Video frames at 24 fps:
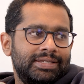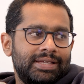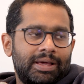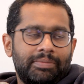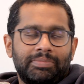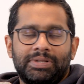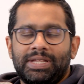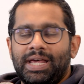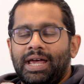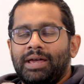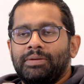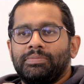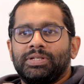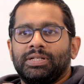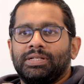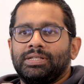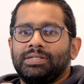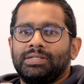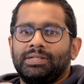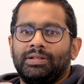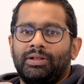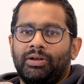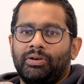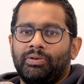Sometimes
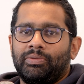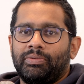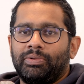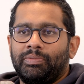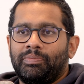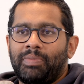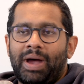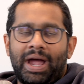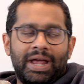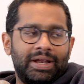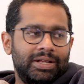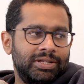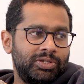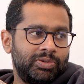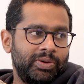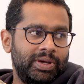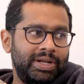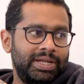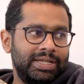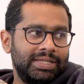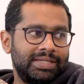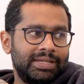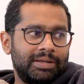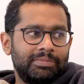it's, you know, minus
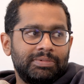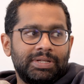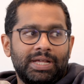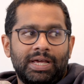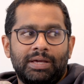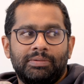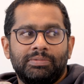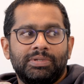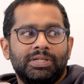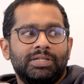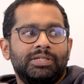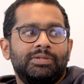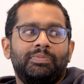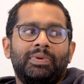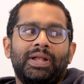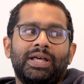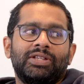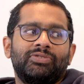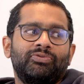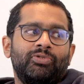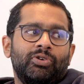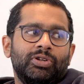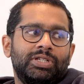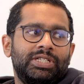20, sometimes it's
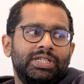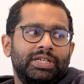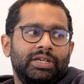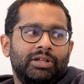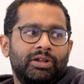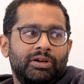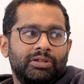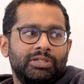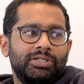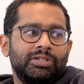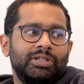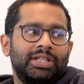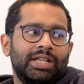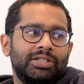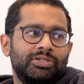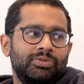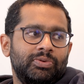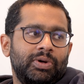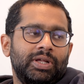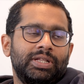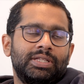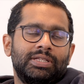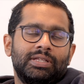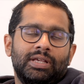plus 40, you know, so that's
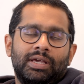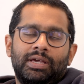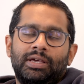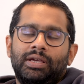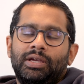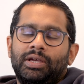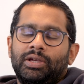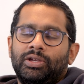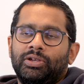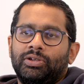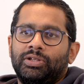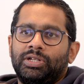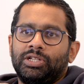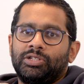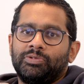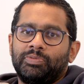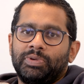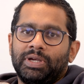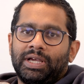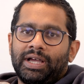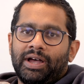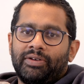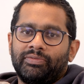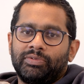what you need to
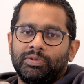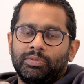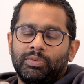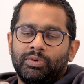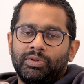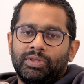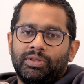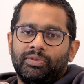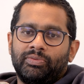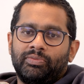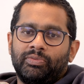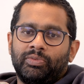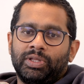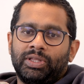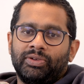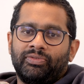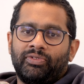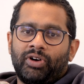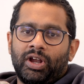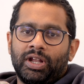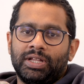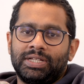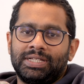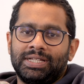be comfortable with the
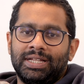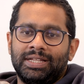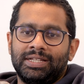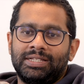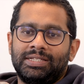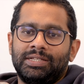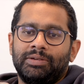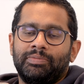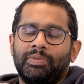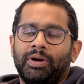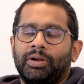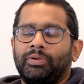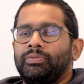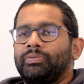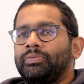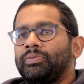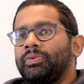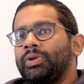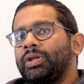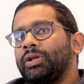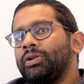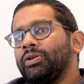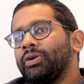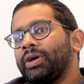volatility. But
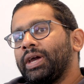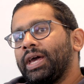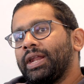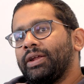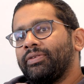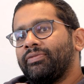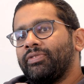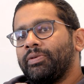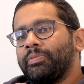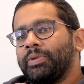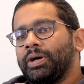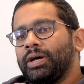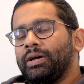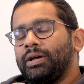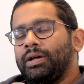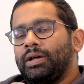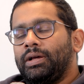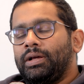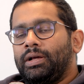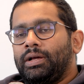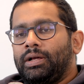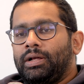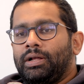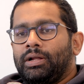when you look at it from a
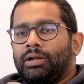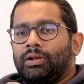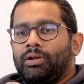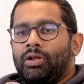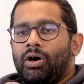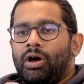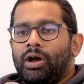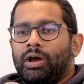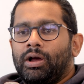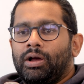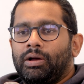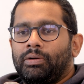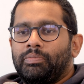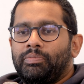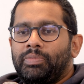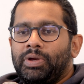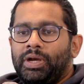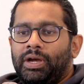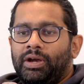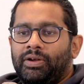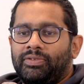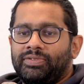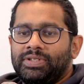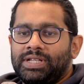long
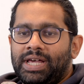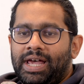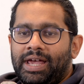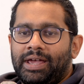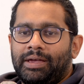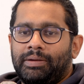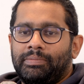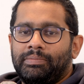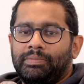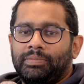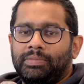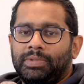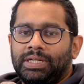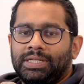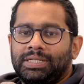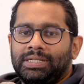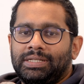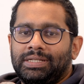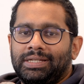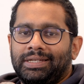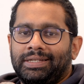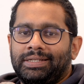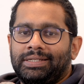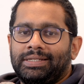period of time,
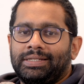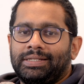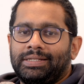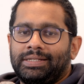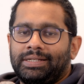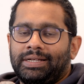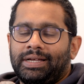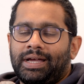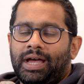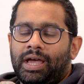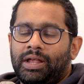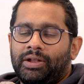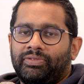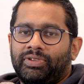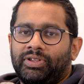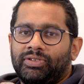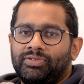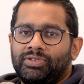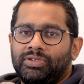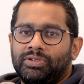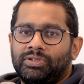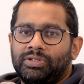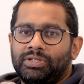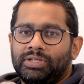it kind of
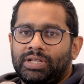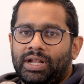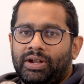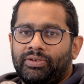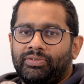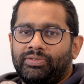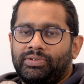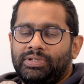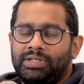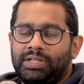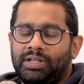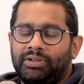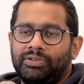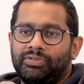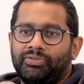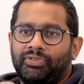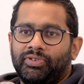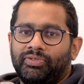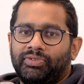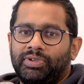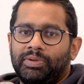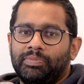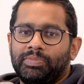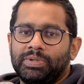gives you sort of 10 to
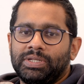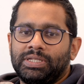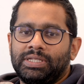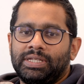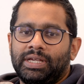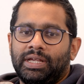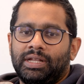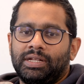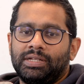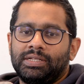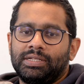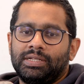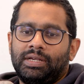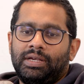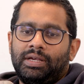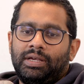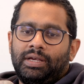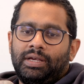15%